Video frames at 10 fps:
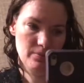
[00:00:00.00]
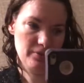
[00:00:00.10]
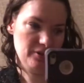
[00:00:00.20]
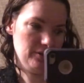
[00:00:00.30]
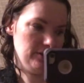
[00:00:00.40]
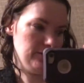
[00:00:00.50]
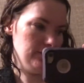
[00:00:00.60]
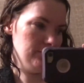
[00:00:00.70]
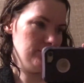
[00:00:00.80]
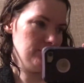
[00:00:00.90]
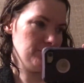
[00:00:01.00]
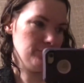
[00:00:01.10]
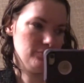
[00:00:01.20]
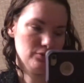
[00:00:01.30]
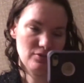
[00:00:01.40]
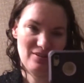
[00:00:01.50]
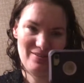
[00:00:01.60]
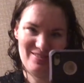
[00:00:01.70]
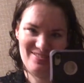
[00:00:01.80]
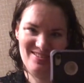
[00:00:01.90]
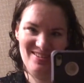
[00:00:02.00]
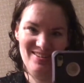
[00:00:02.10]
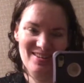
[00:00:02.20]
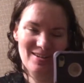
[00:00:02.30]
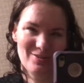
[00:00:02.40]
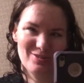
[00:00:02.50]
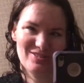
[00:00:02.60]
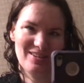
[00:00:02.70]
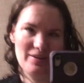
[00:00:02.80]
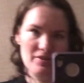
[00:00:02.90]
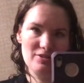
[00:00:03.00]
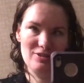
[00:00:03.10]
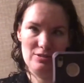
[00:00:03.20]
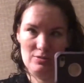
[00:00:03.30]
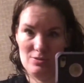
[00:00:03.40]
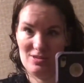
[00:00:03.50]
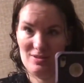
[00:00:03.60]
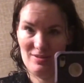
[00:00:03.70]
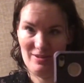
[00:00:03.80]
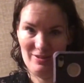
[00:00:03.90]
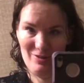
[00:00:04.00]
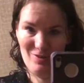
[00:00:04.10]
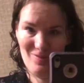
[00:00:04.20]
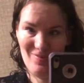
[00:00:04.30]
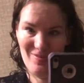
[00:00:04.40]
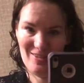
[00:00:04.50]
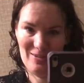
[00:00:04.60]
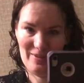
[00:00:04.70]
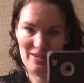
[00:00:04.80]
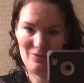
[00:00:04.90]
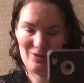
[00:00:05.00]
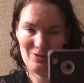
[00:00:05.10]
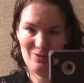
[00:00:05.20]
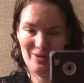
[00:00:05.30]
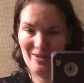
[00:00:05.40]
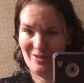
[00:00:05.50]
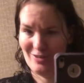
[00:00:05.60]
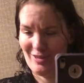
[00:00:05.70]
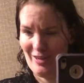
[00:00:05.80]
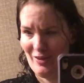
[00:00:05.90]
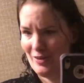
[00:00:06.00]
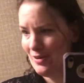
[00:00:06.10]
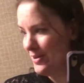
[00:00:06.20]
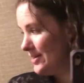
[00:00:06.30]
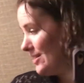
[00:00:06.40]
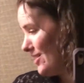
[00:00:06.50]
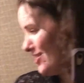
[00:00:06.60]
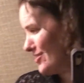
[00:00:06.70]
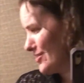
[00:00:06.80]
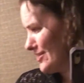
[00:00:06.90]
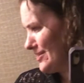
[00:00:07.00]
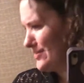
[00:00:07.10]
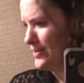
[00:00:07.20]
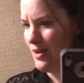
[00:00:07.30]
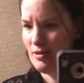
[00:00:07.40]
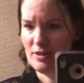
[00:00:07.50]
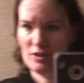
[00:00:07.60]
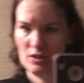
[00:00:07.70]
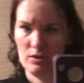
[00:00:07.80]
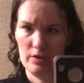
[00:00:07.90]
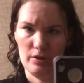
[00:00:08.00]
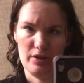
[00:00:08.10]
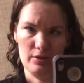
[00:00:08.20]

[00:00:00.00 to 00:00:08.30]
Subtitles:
But yeah, we'll see how these these shoes do. I'm gonna be out for a little while, so I'll let you know how it